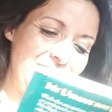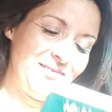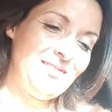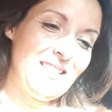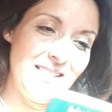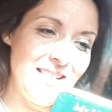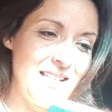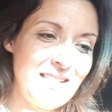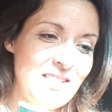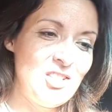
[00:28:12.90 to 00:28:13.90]

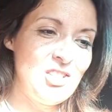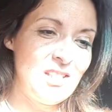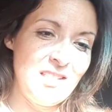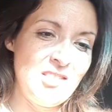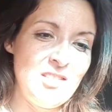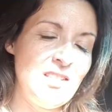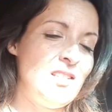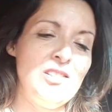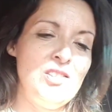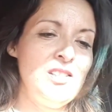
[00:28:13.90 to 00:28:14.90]
Because you
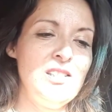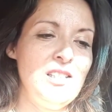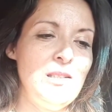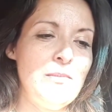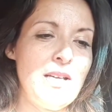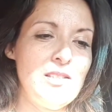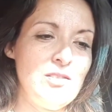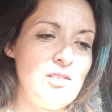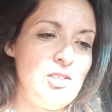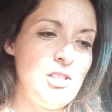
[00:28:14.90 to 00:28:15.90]
shouldn't keep that sort
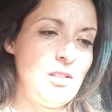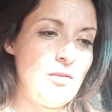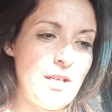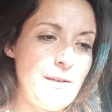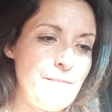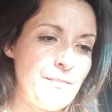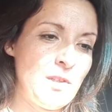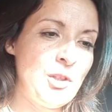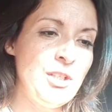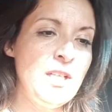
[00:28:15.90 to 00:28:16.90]
of shit quiet.
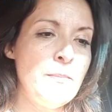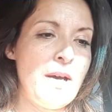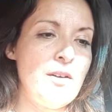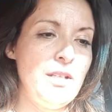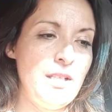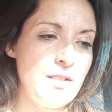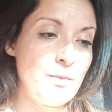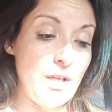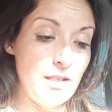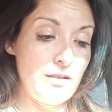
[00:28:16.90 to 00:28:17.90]
Learning about his
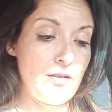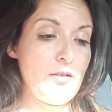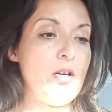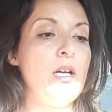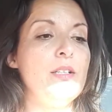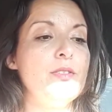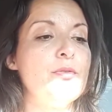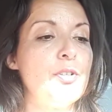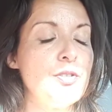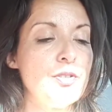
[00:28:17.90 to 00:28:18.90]
ways, August
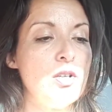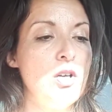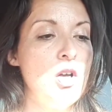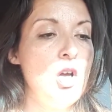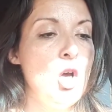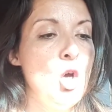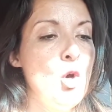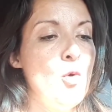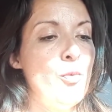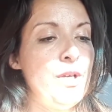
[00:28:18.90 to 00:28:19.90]
1st.
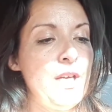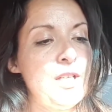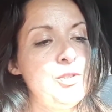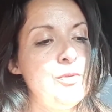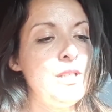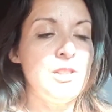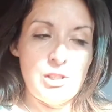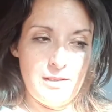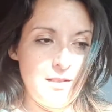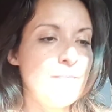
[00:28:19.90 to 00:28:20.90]
When Yeshua,
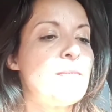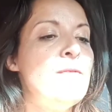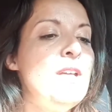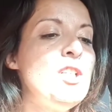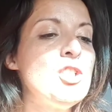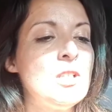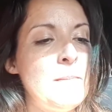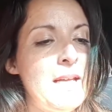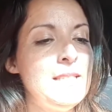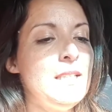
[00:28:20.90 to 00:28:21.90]
Jesus, finished
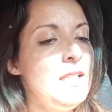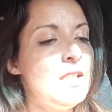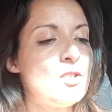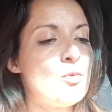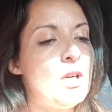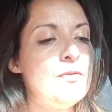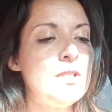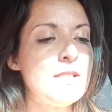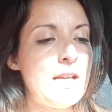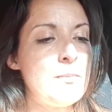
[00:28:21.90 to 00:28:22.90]
commanding his 12
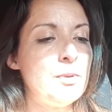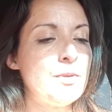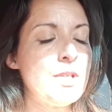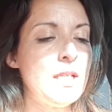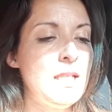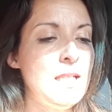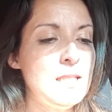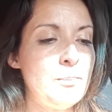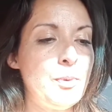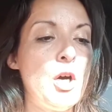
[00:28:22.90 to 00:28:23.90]
disciples, he
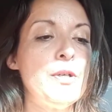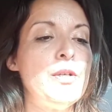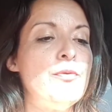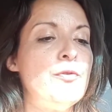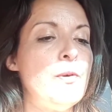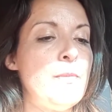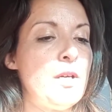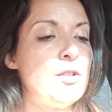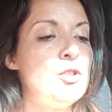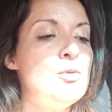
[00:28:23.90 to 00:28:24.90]
departed from there
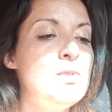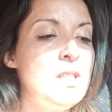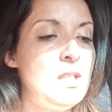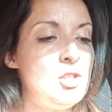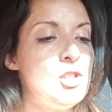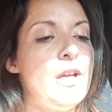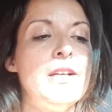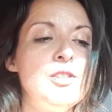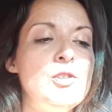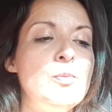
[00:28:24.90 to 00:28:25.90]
to teach and
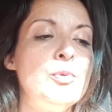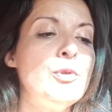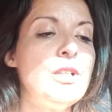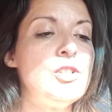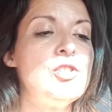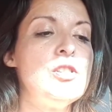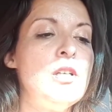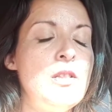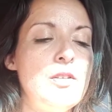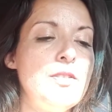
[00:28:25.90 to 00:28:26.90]
to preach in
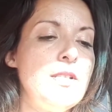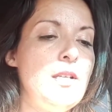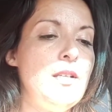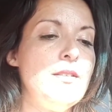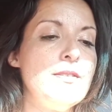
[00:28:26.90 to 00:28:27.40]
their cities.